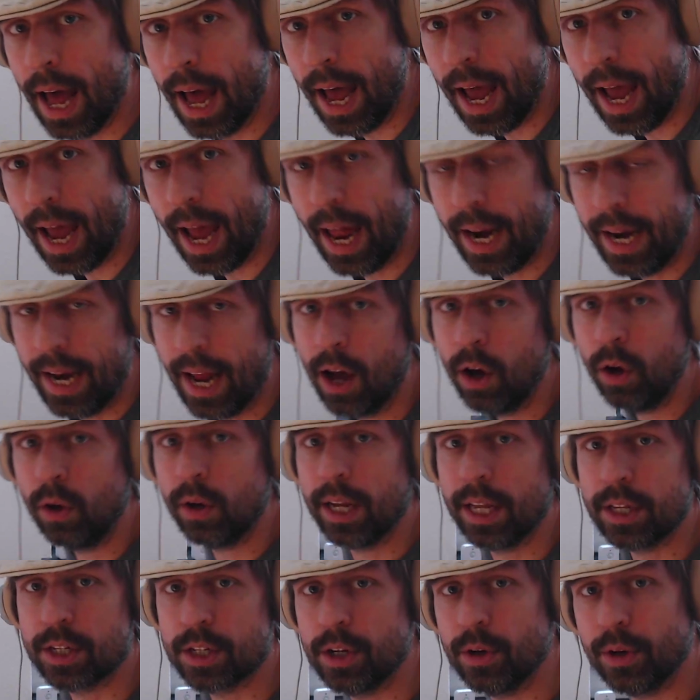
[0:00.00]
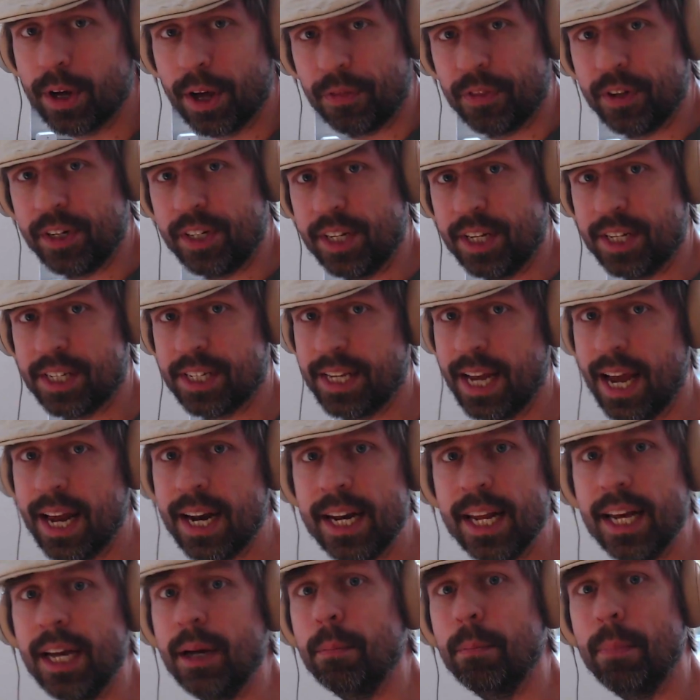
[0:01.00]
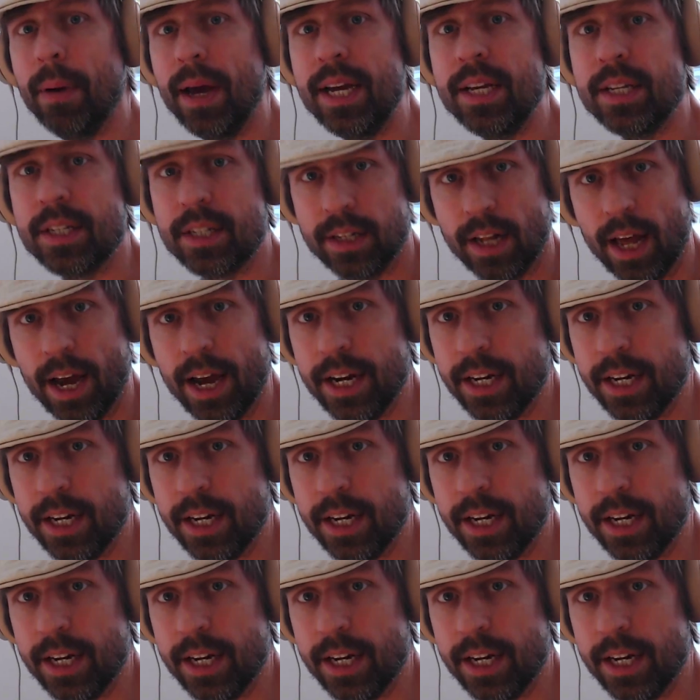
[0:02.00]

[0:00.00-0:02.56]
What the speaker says: And now let's look at the descending bass line